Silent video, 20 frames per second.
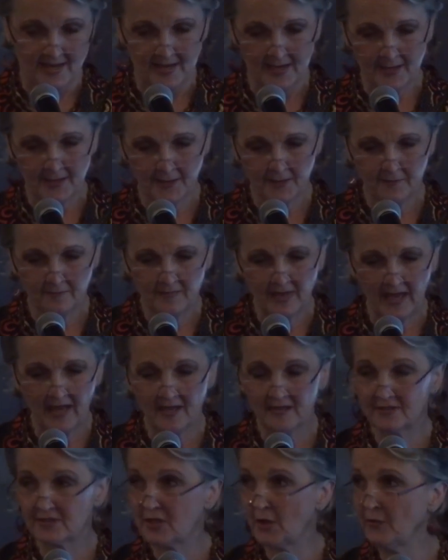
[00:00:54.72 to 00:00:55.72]

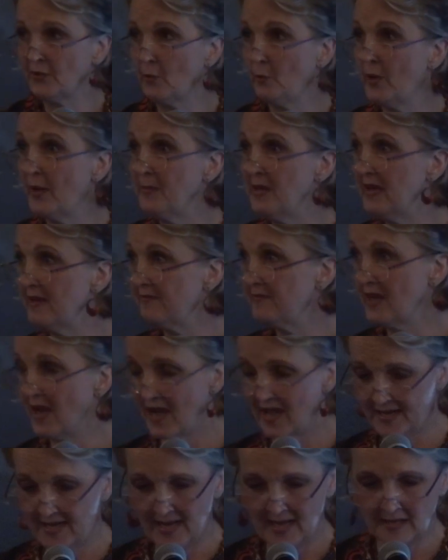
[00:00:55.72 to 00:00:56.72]
And so the women have
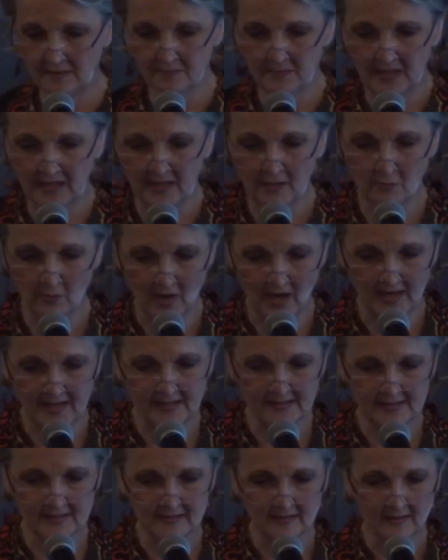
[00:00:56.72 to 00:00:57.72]
not had many
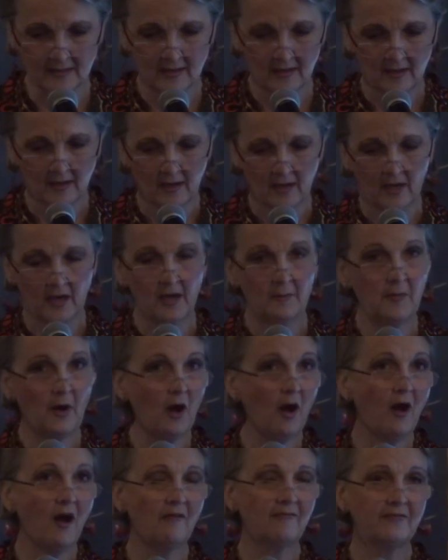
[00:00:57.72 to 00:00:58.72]
rights.
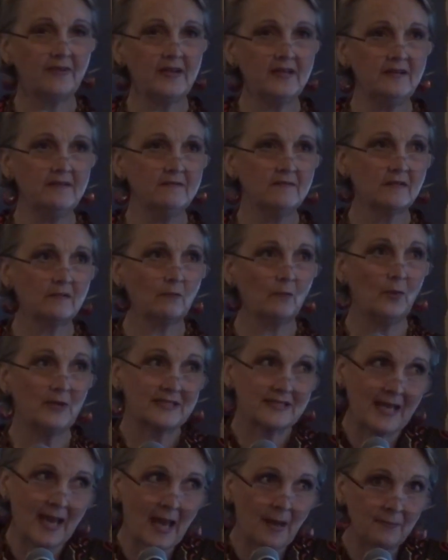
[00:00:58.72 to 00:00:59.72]
Often
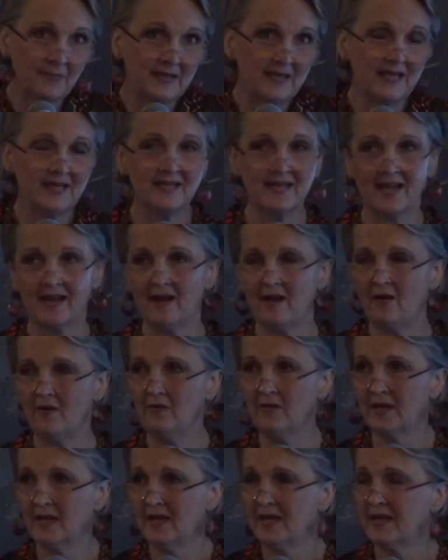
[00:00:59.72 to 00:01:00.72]
what's happening
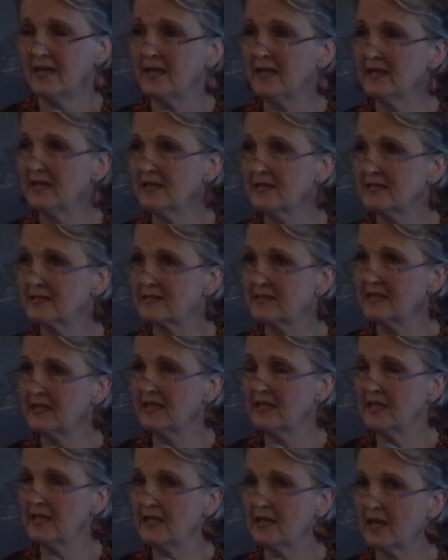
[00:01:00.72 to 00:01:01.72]
now is
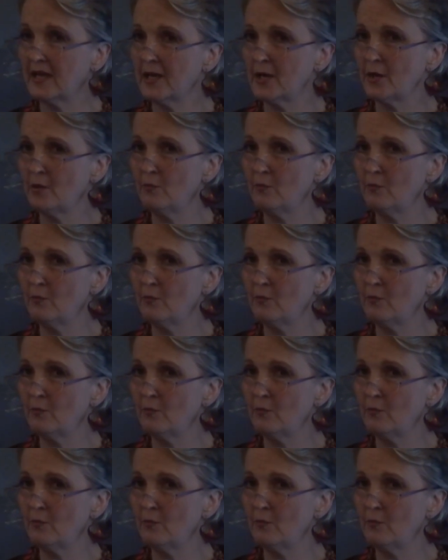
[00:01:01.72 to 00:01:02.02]
the